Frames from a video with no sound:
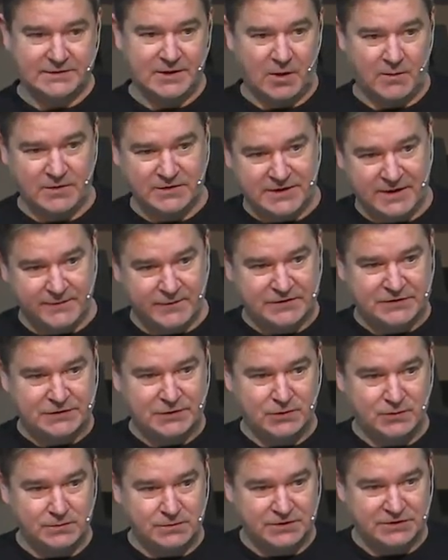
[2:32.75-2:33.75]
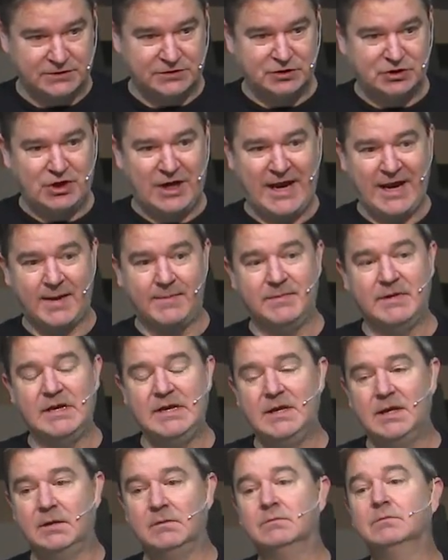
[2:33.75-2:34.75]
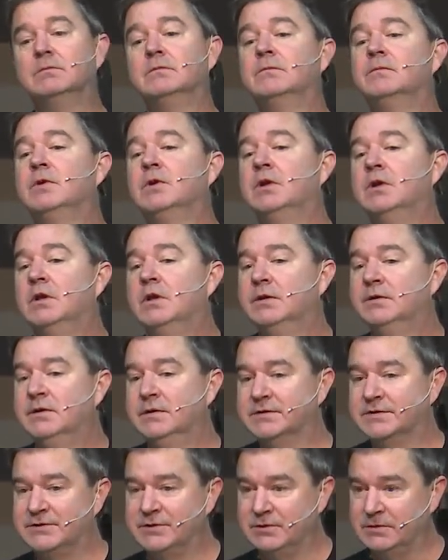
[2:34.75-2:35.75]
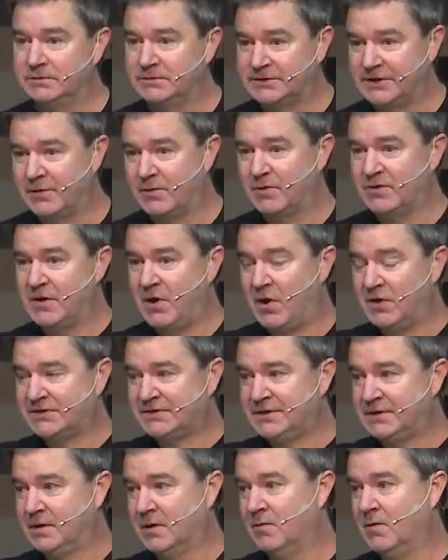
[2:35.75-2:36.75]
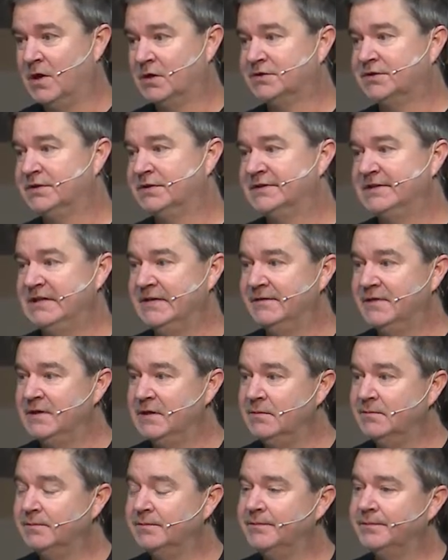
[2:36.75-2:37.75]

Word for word: Almost every student just jammed in to the student center. We were all sitting there watching TV,